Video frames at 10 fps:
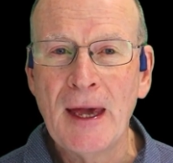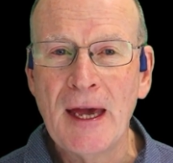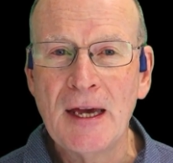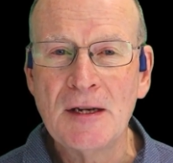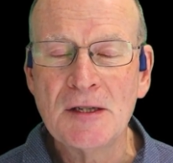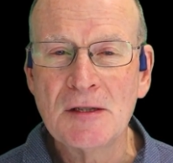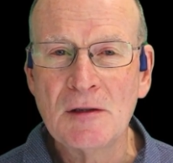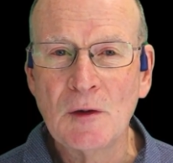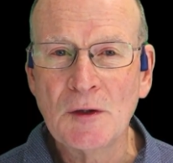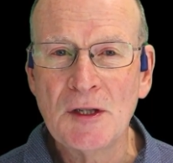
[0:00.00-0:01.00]
and
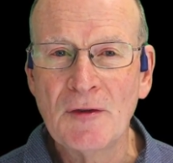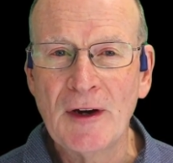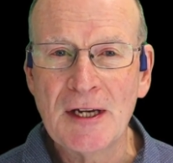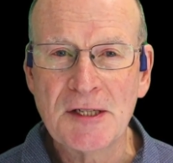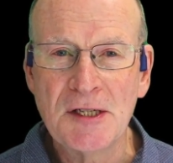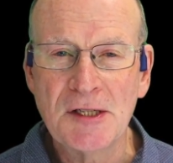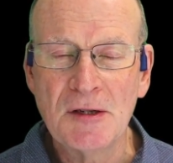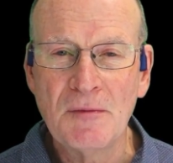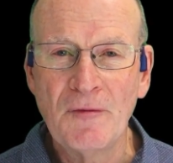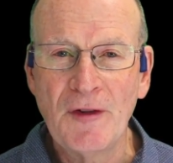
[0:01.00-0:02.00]
looked in the file system,